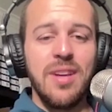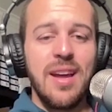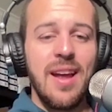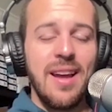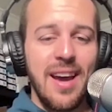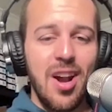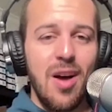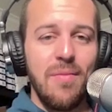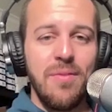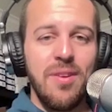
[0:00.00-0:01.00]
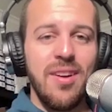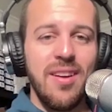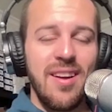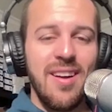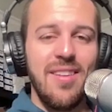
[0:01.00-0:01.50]
and got off
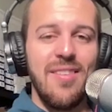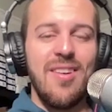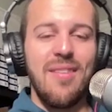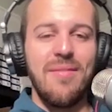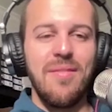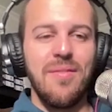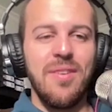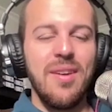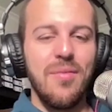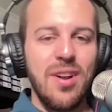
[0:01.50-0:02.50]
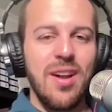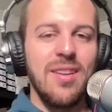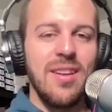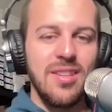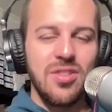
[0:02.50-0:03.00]
of and went
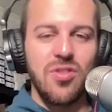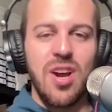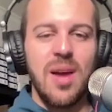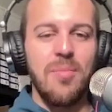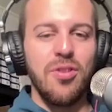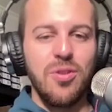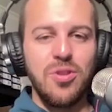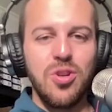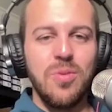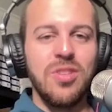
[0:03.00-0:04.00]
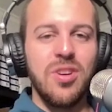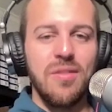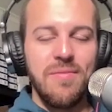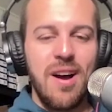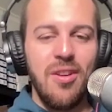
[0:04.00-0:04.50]
on Instagram or YouTube and
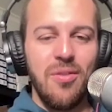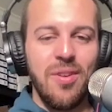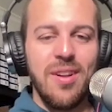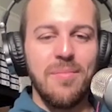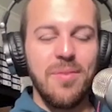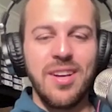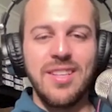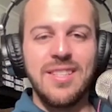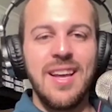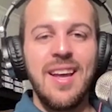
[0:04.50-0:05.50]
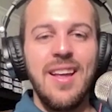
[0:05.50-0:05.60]
started following them because